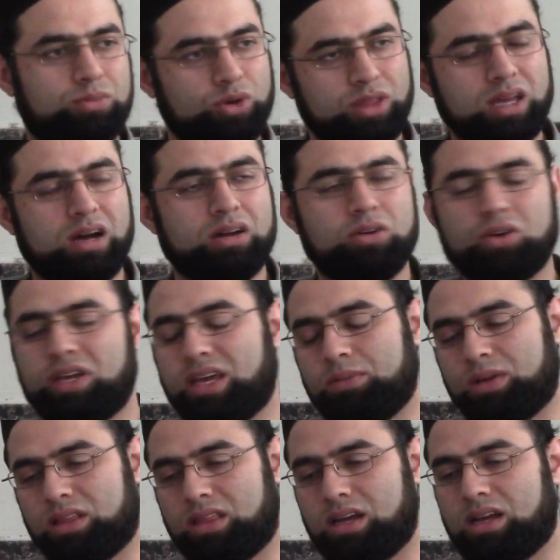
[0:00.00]
Both are okay,
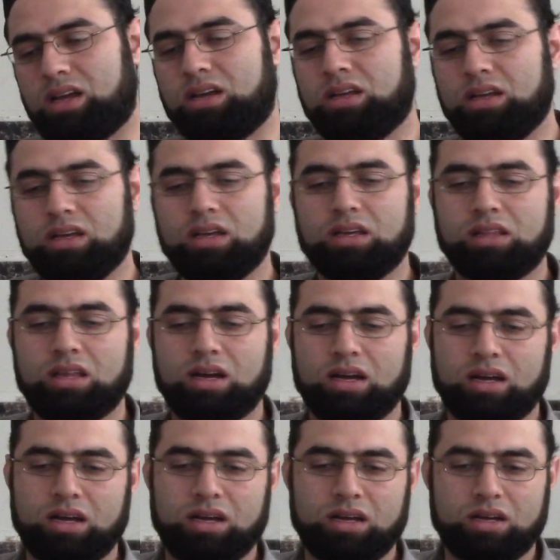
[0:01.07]
but
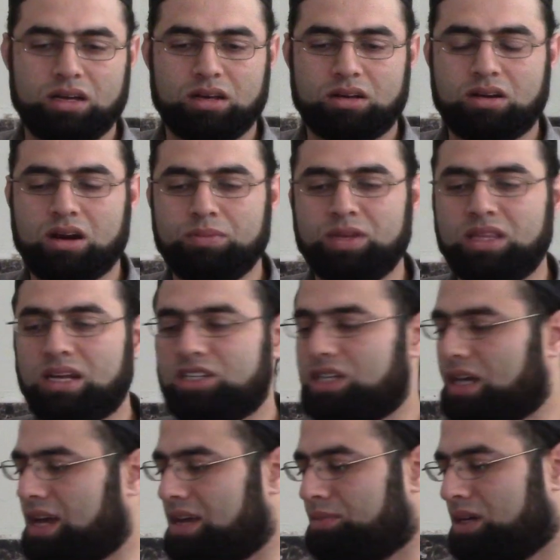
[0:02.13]
the copy that
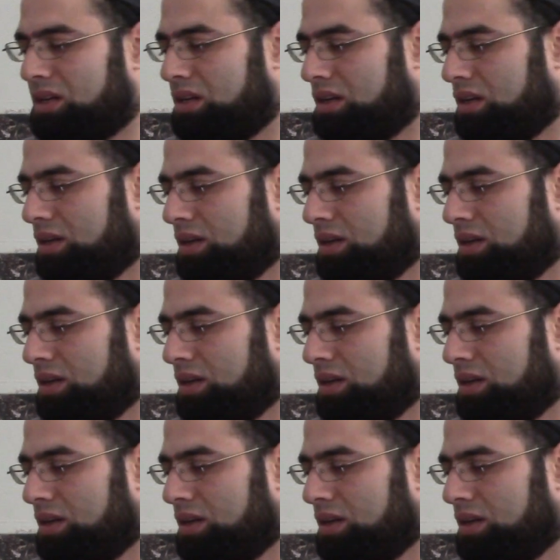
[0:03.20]
Sheikh Ayman